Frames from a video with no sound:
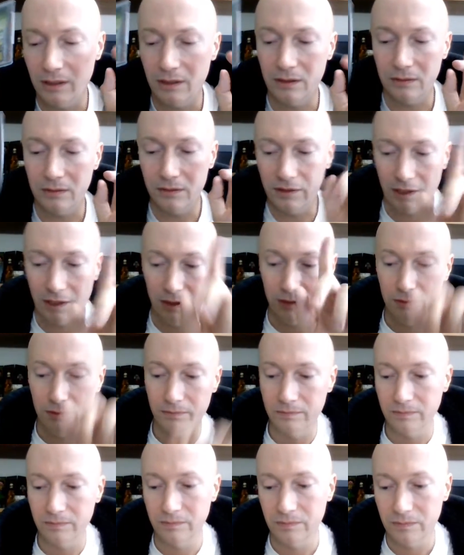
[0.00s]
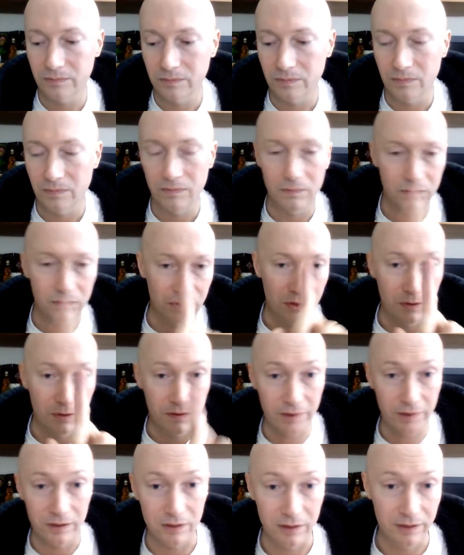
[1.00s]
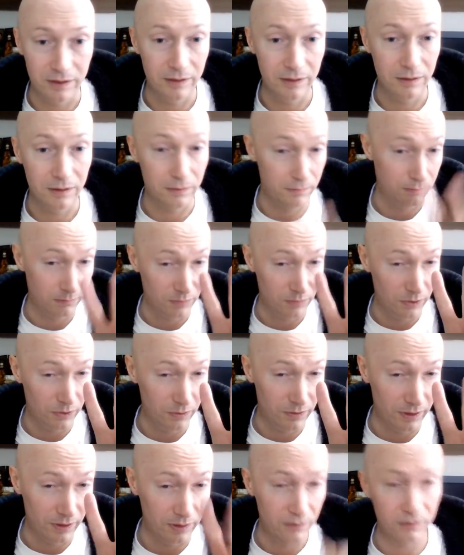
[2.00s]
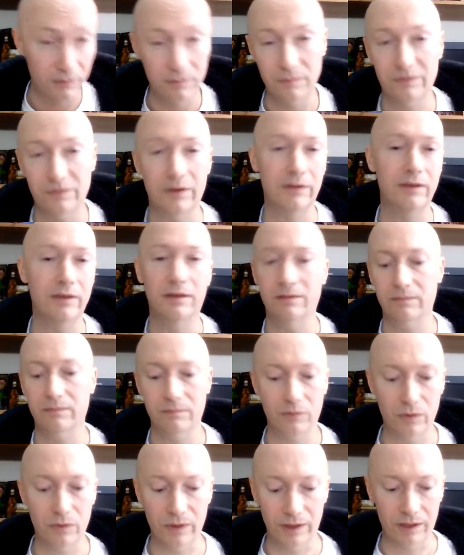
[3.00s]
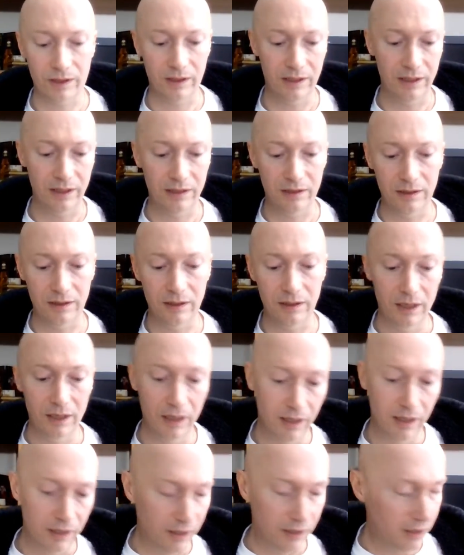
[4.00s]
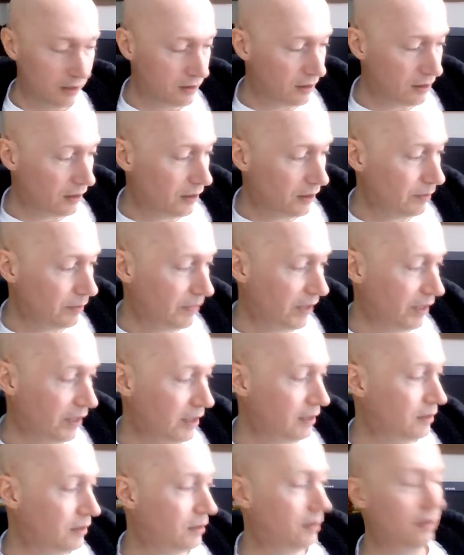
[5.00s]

So, 2 things I did, 2 things, very quick and easy, is I made